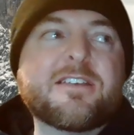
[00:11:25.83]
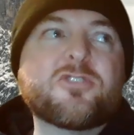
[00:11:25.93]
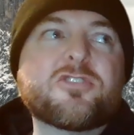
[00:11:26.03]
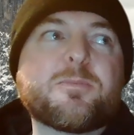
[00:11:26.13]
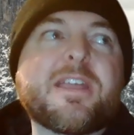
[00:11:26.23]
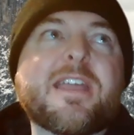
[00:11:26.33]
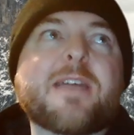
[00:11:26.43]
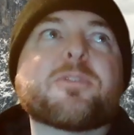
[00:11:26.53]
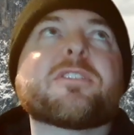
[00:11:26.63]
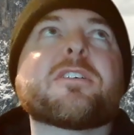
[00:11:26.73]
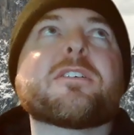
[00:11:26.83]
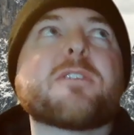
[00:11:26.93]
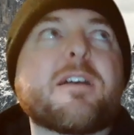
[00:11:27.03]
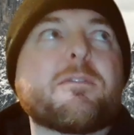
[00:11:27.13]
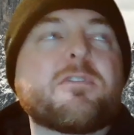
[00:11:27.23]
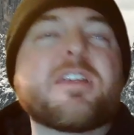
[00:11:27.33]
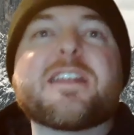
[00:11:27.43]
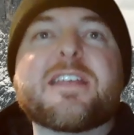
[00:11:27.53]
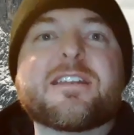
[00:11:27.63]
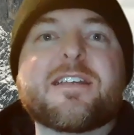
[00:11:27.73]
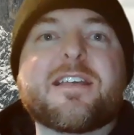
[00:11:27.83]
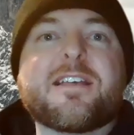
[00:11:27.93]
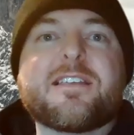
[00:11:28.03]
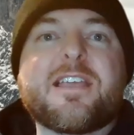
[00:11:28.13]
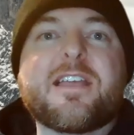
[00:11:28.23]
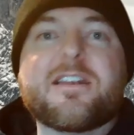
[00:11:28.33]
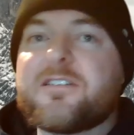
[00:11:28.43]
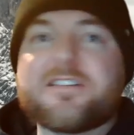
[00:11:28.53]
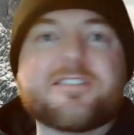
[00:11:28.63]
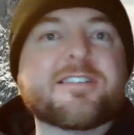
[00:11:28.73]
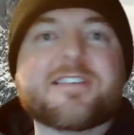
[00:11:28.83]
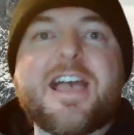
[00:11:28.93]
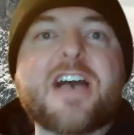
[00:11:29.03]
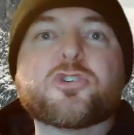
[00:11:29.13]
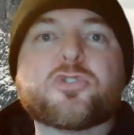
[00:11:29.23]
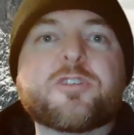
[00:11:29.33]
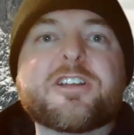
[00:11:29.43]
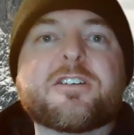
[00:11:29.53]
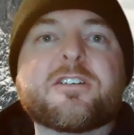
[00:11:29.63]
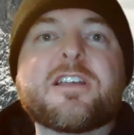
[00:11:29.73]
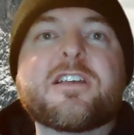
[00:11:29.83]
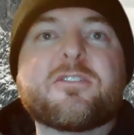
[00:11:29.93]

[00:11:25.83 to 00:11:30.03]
You should be able to read it, and just as a casual reader,